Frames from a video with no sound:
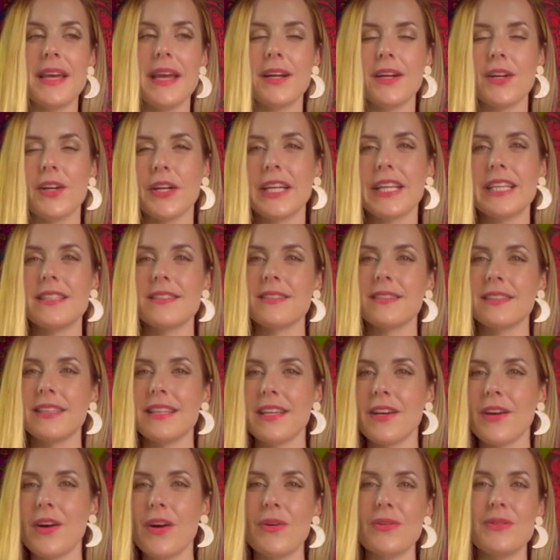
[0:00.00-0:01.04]
Aries,
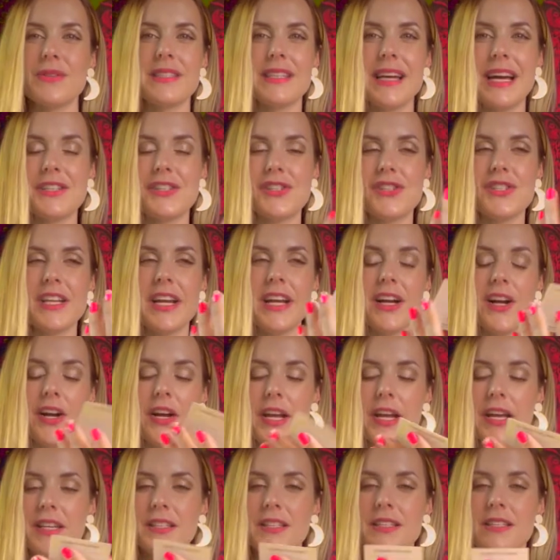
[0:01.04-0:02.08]
Leo,
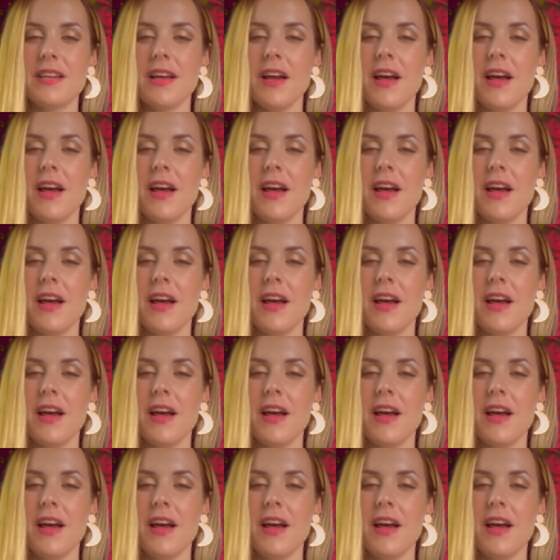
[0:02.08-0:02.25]
Sagittarius,